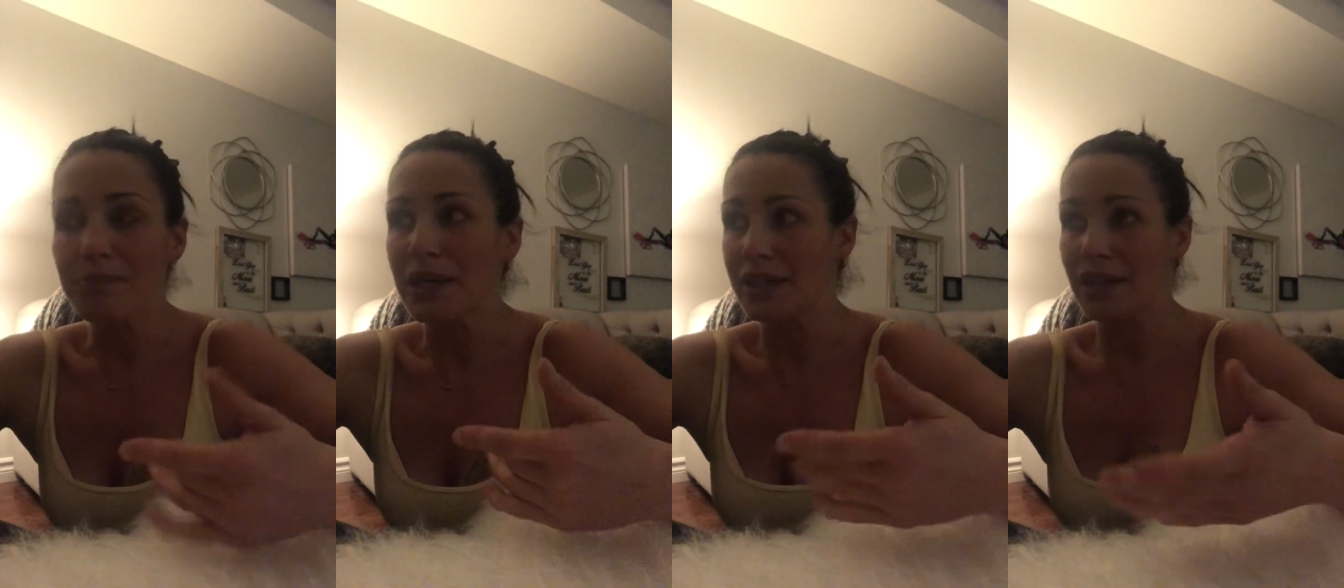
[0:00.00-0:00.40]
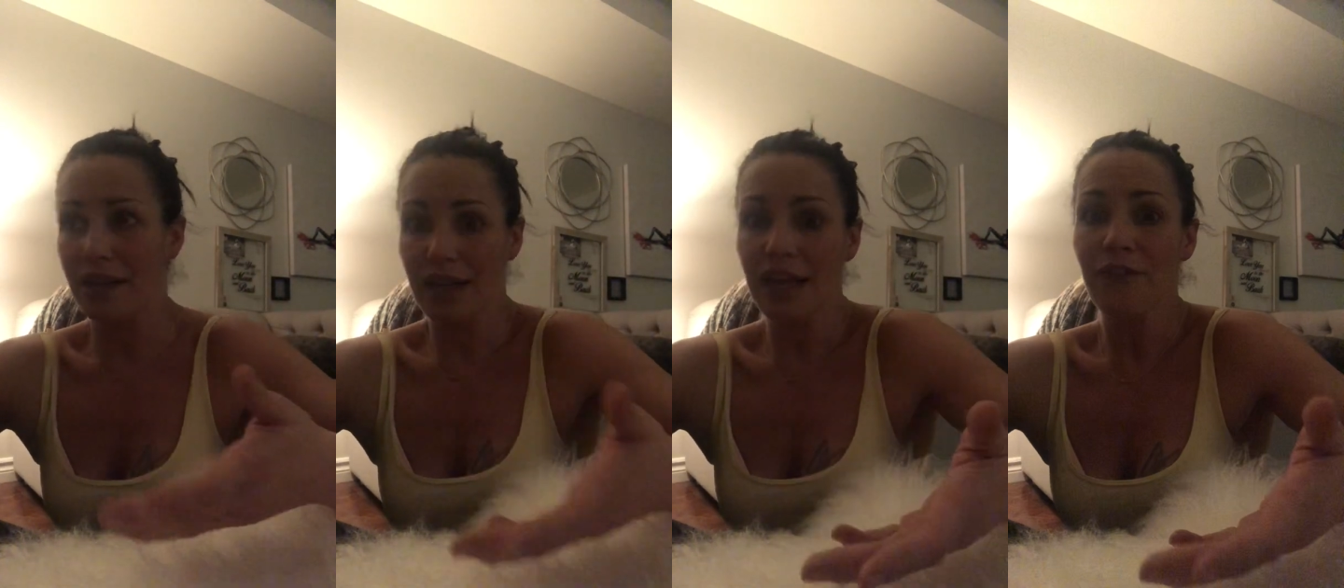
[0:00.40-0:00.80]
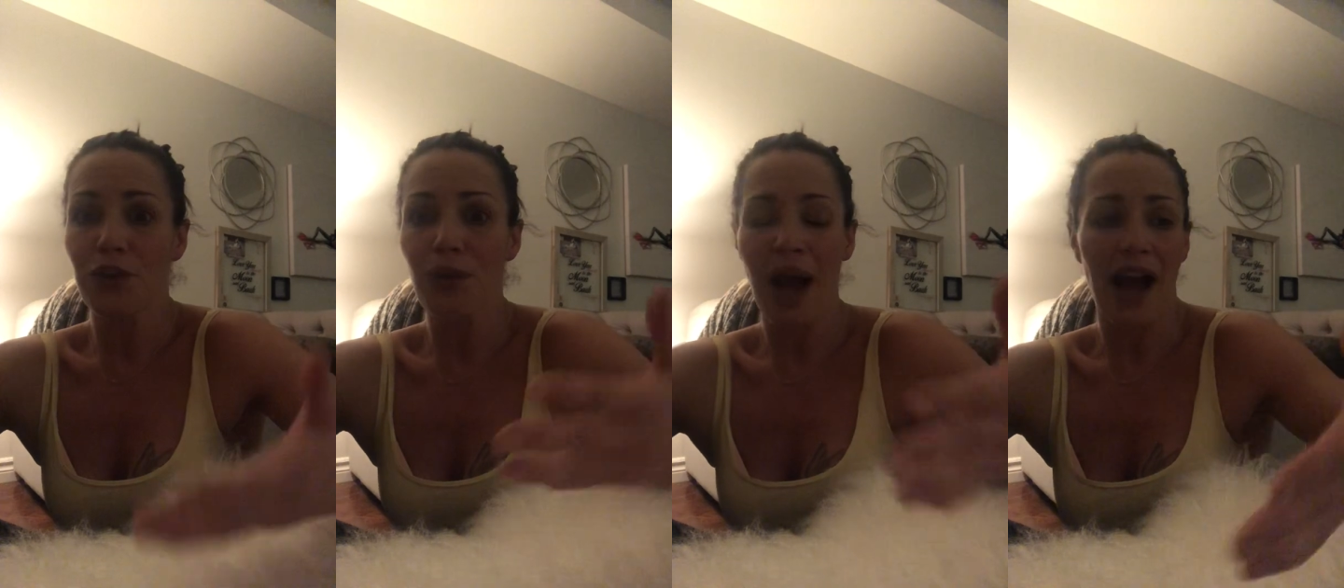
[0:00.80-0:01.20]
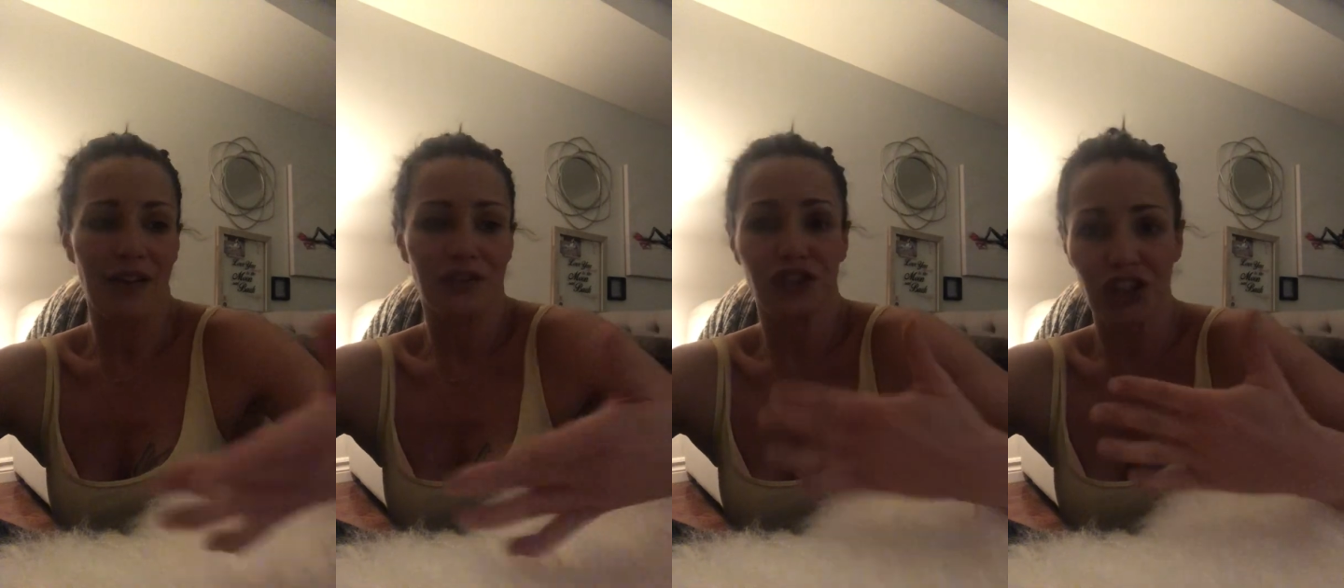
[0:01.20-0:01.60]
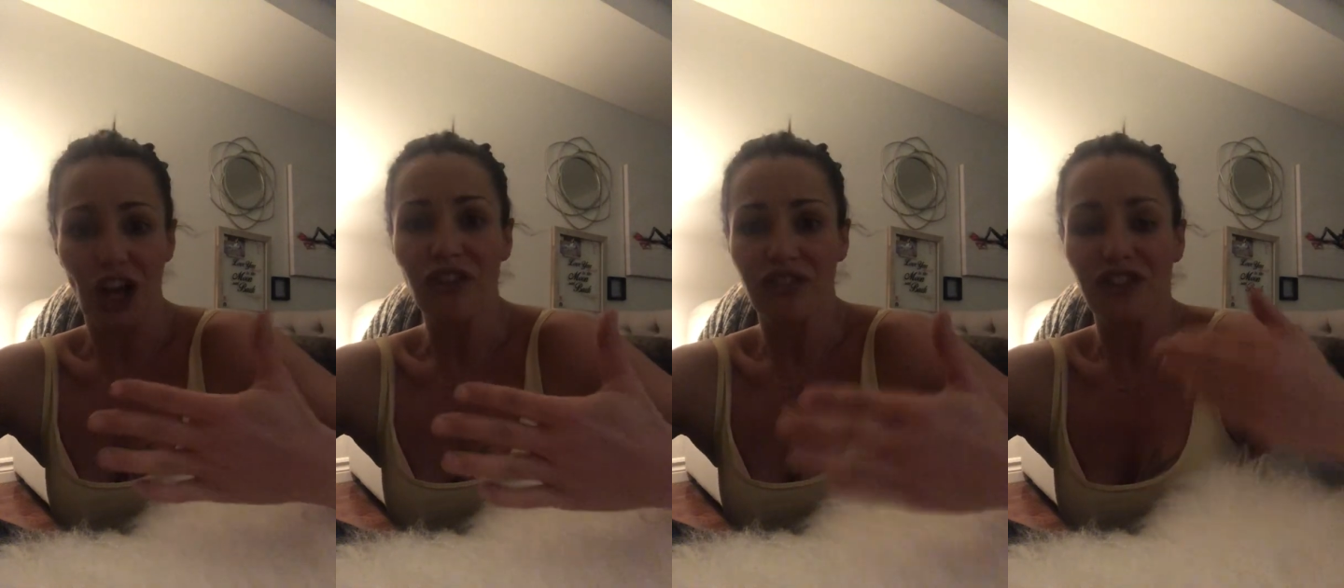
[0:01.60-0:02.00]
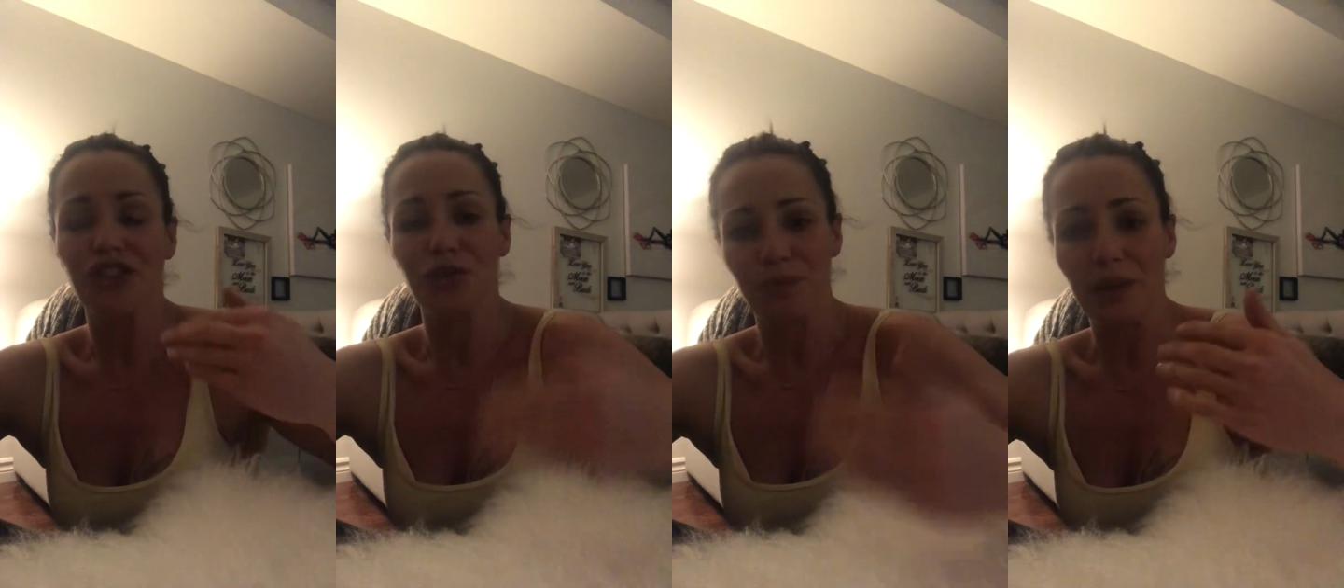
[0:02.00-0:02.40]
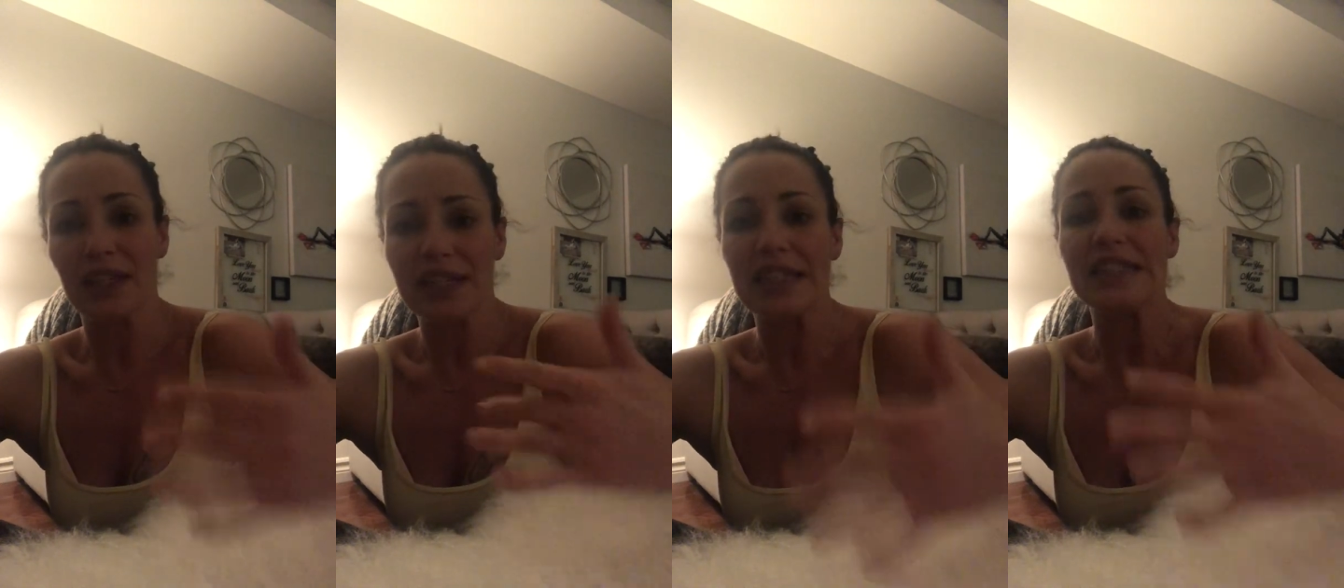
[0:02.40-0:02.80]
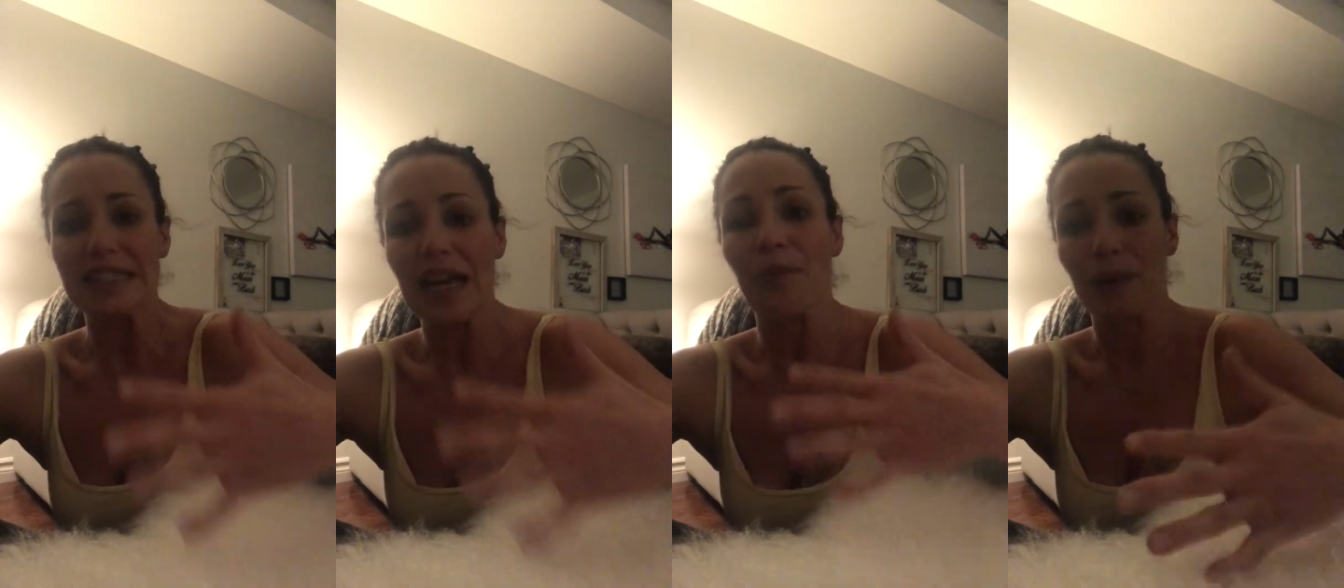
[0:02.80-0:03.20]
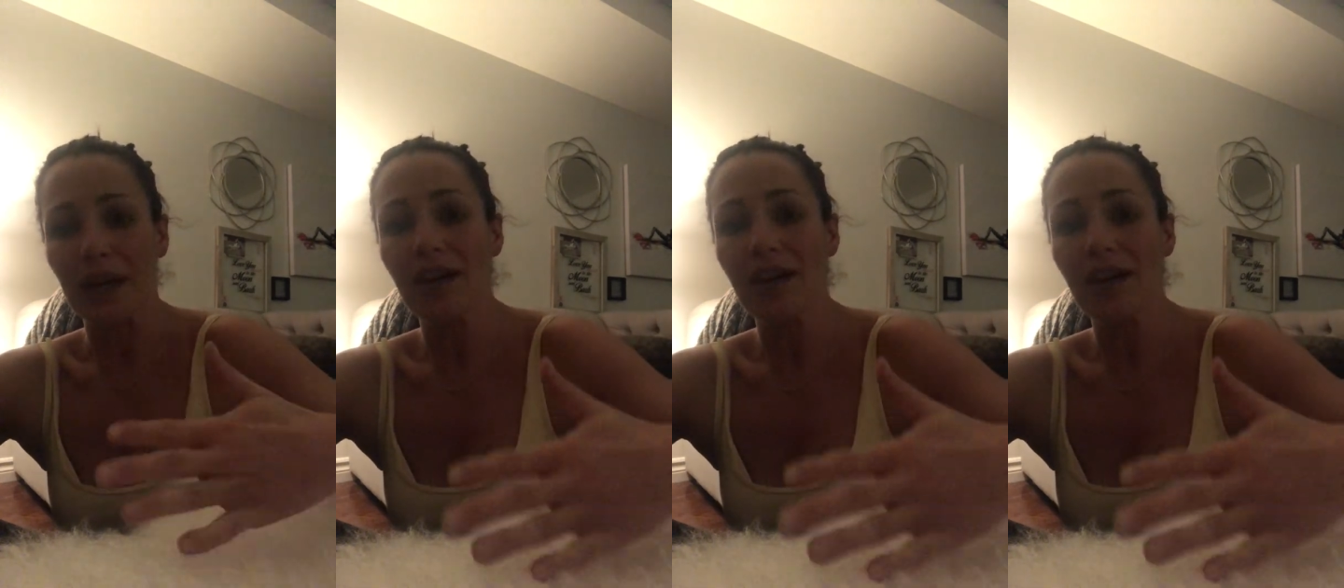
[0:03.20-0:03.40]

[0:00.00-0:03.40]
but if you have junk that you really need to get rid